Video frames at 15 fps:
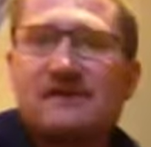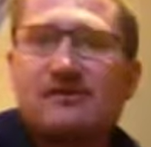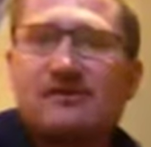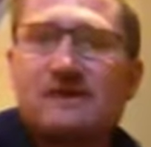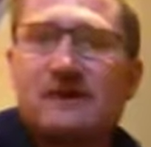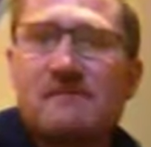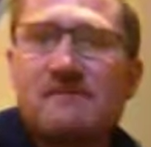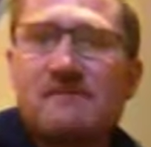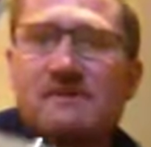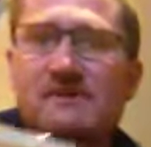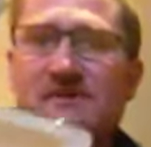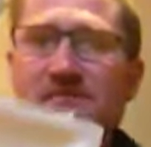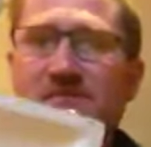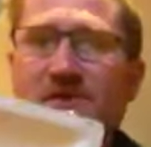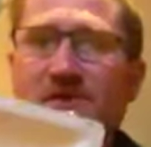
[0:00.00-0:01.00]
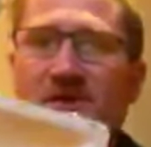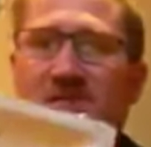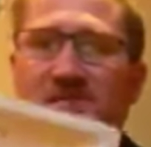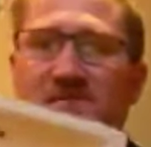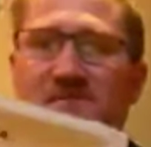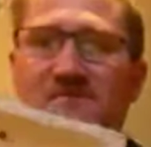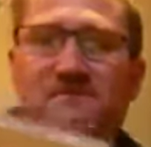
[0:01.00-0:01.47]
all numbered at the
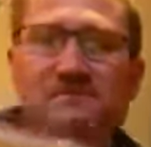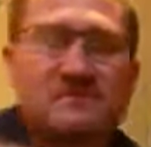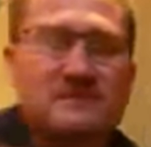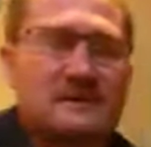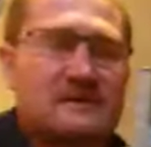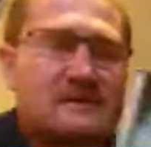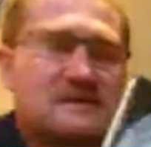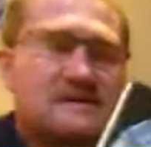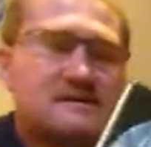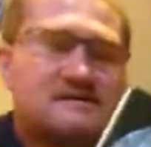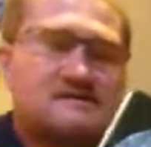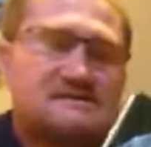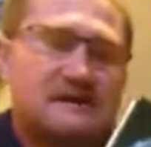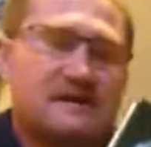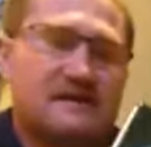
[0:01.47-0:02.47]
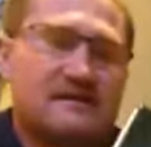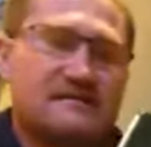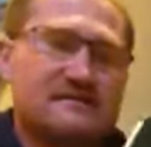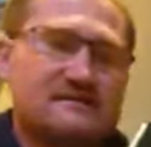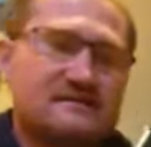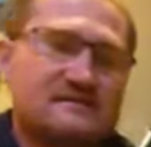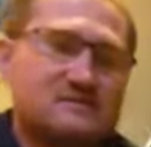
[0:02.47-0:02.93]
bottom. So
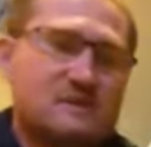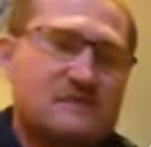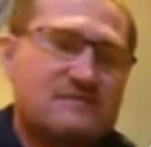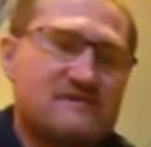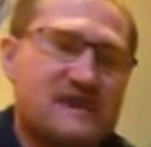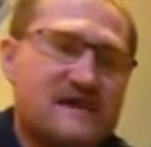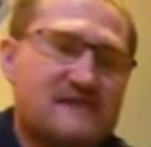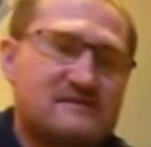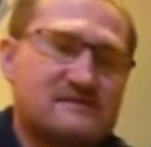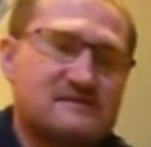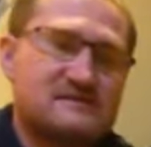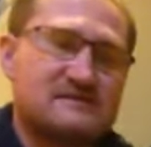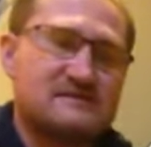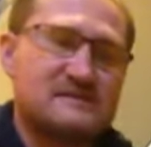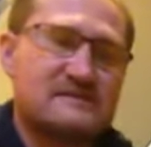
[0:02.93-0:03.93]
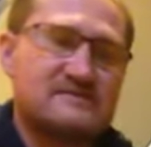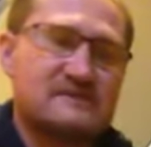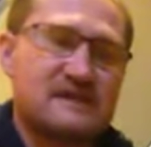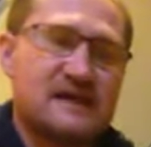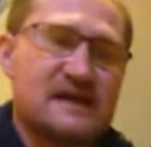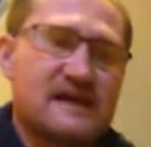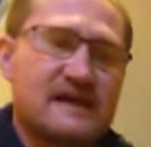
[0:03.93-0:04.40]
this is
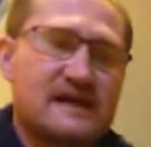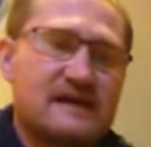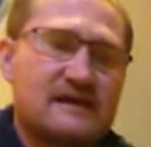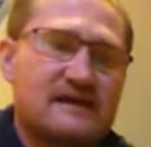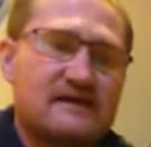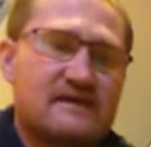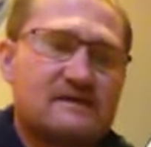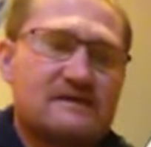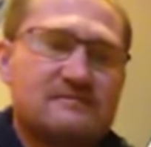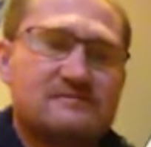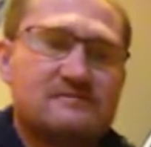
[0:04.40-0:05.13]
1078 of